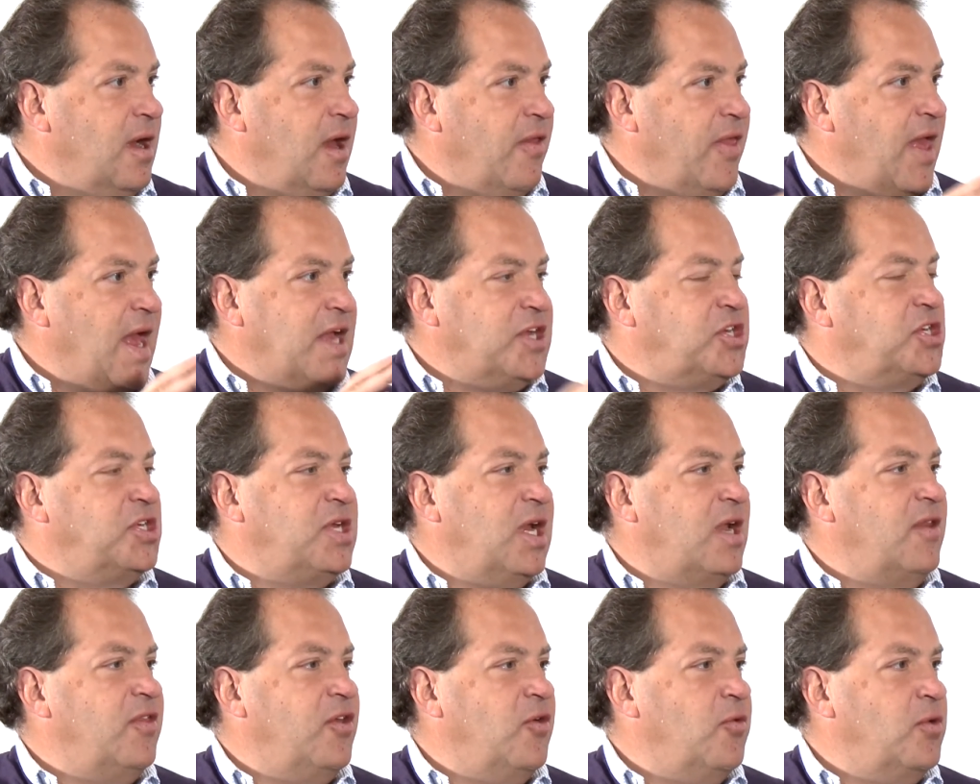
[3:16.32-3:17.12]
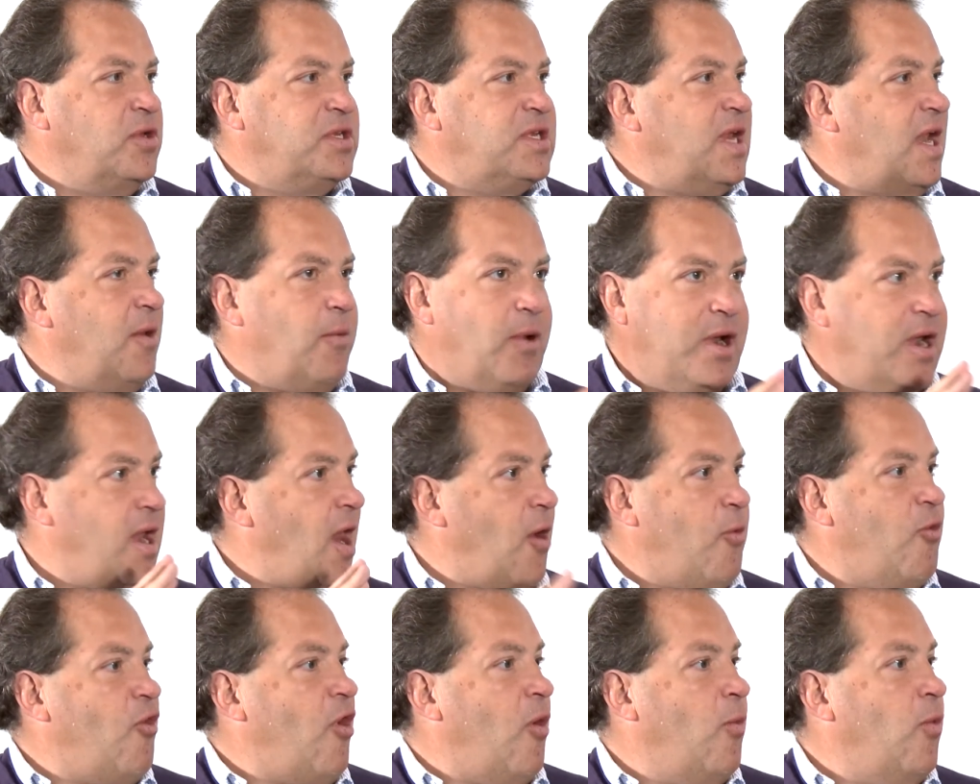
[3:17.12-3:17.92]
And they actually say to the audience, anyone know
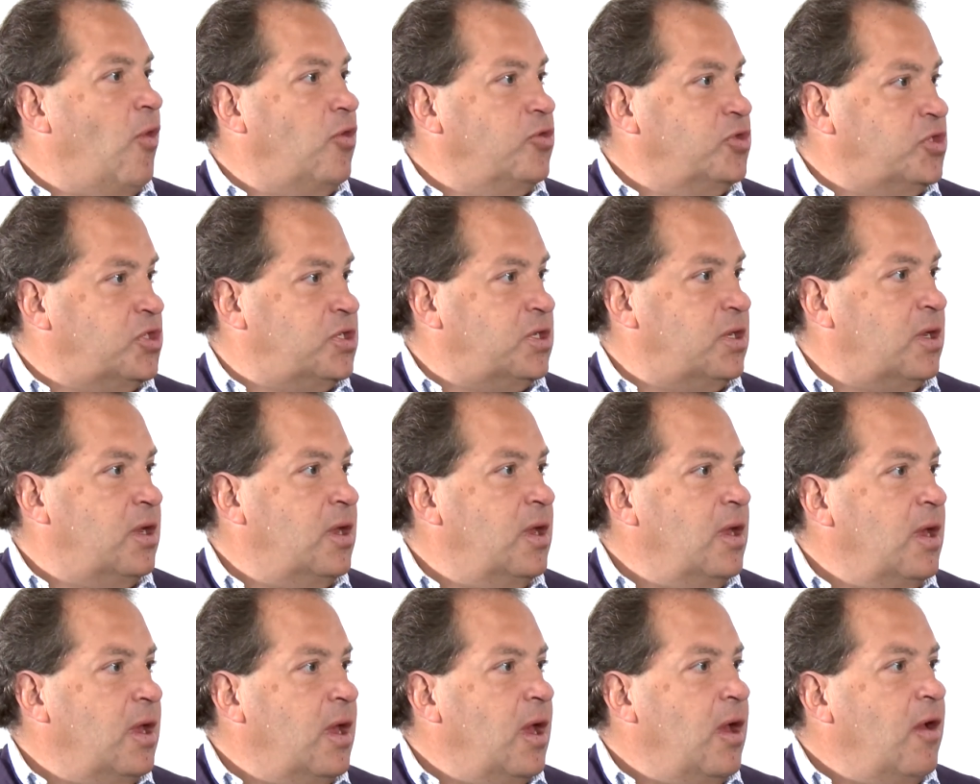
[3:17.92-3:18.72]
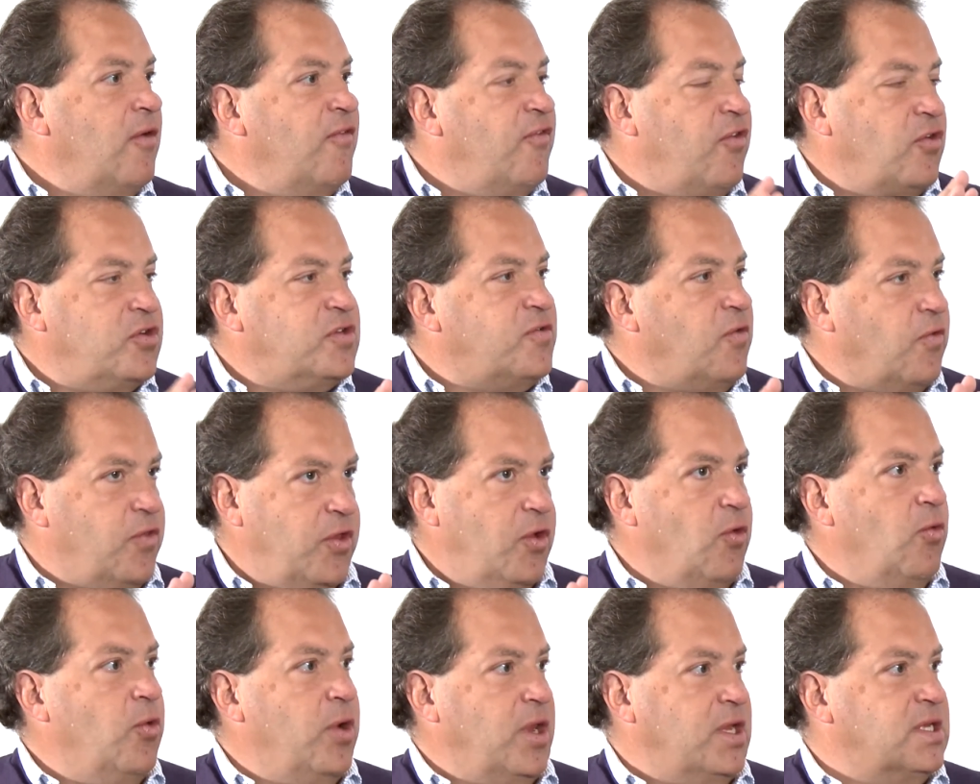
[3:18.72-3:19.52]
where I was? First of all, the
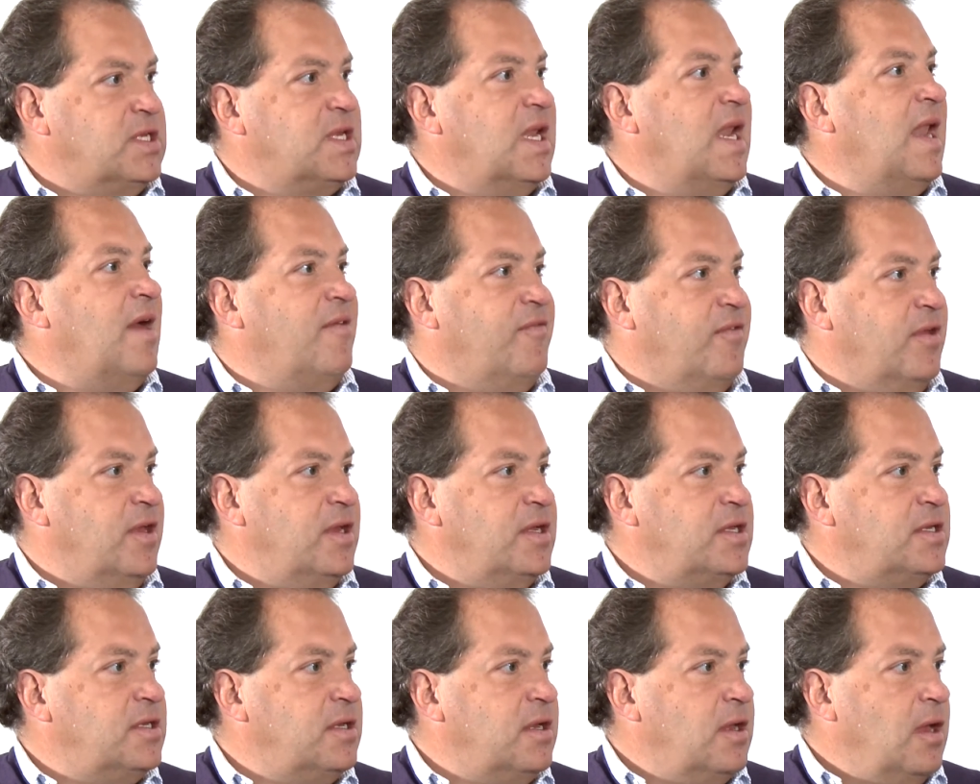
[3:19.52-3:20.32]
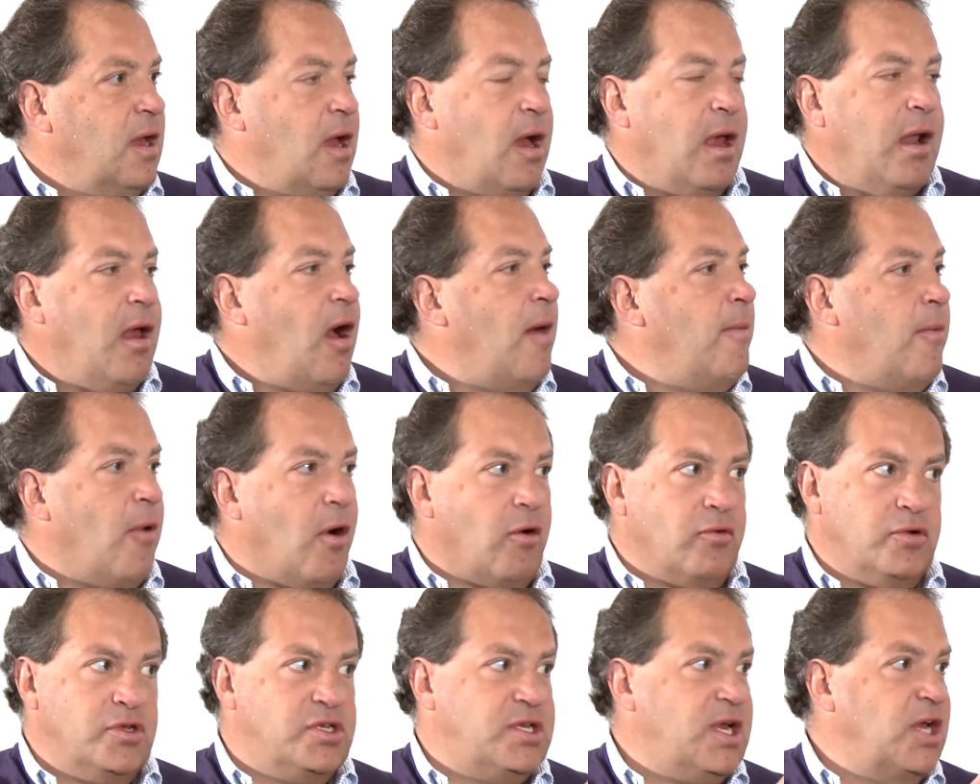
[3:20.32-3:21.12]
audience love it. And I'm
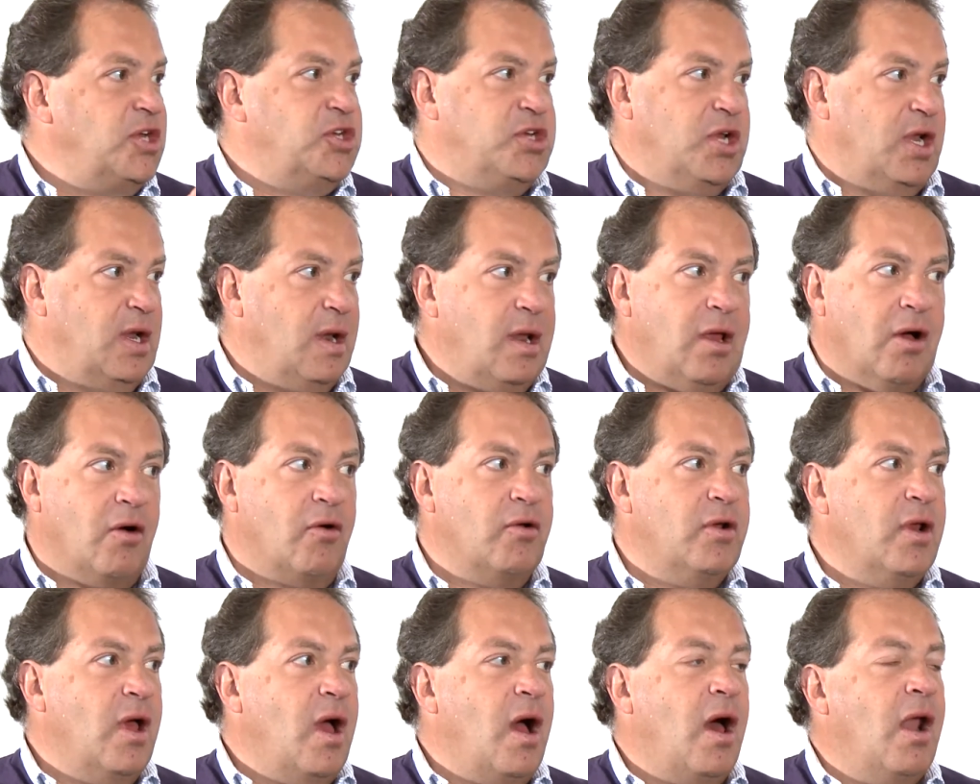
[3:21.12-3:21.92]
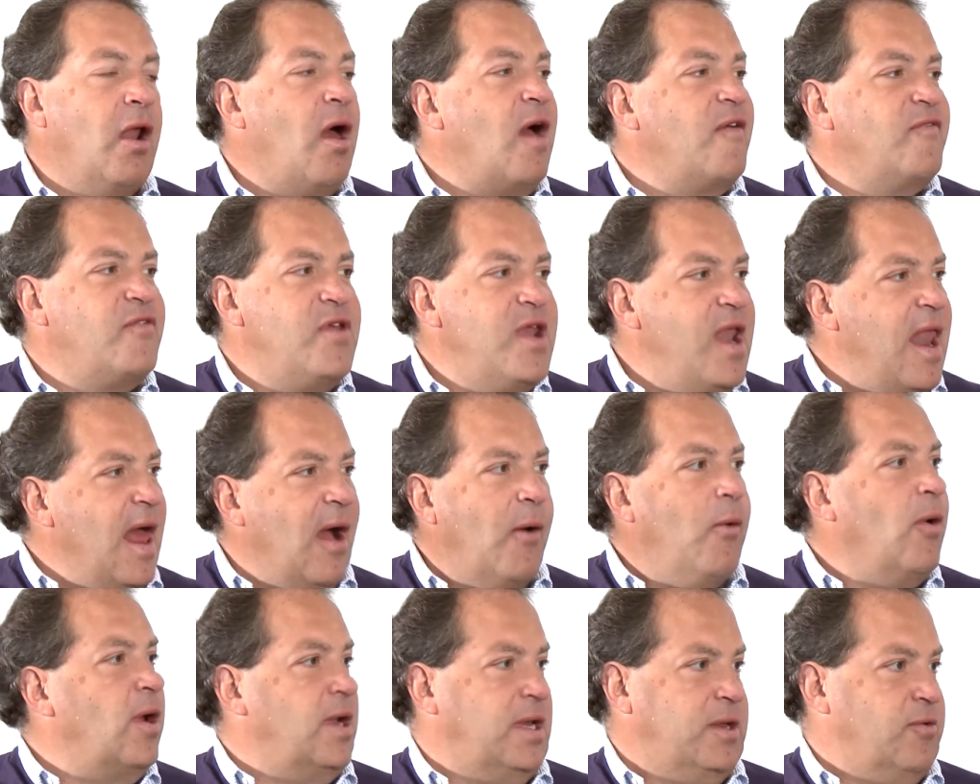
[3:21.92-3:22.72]
on stage a lot and I have
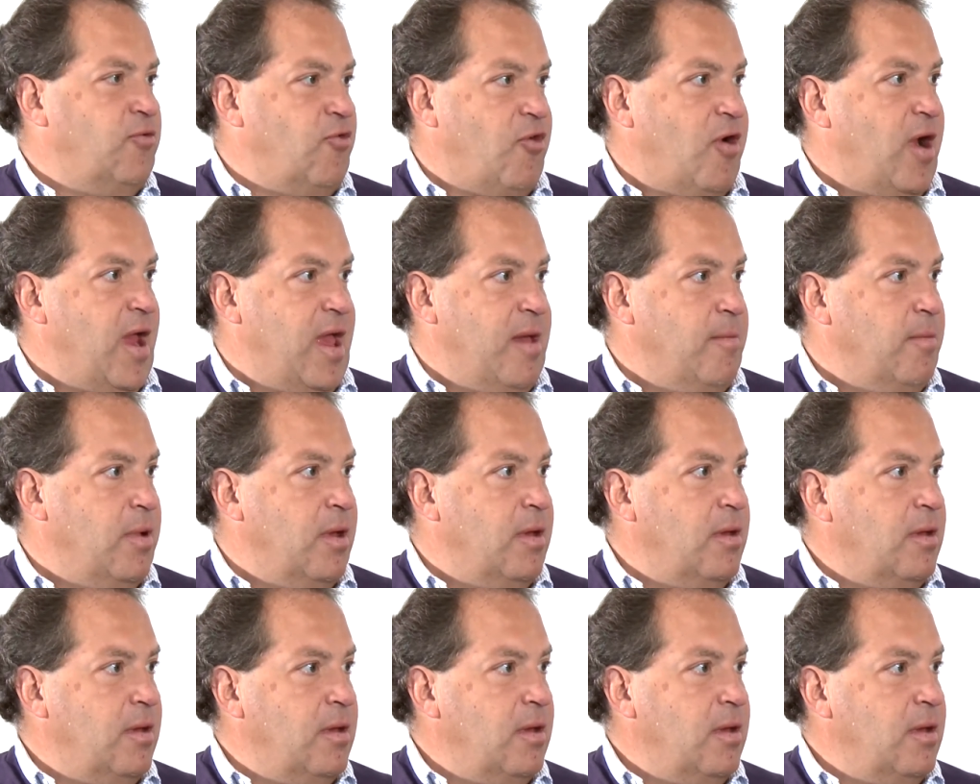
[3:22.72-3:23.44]
no idea where I am.